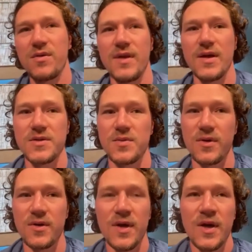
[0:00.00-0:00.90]
things
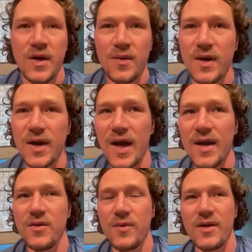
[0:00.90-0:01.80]
were going to head
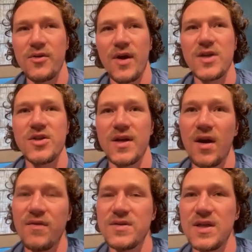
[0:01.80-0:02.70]
in the right direction. And
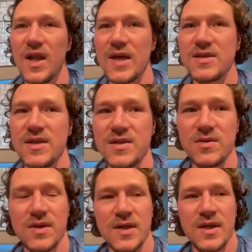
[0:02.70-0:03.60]
obviously last
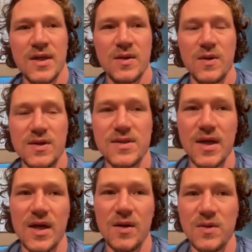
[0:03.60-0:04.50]
season was
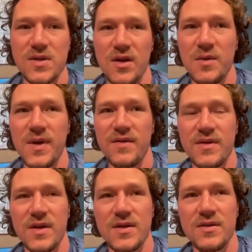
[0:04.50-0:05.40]
a little bit of
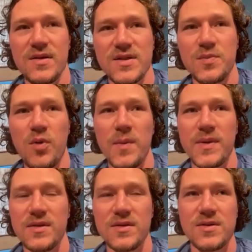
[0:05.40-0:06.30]
a
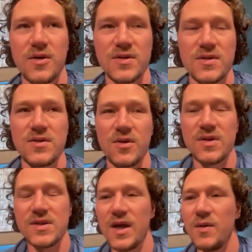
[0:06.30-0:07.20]
disappointment, so to
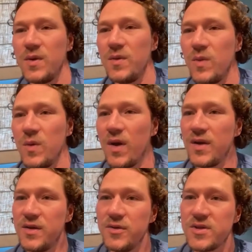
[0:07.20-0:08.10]
say. We
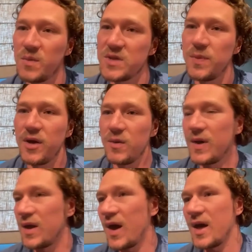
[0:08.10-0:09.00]
wanted to do so much better. We
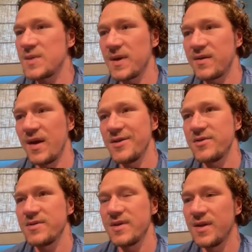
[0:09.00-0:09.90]
had high
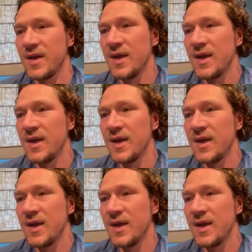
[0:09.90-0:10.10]
expectations, and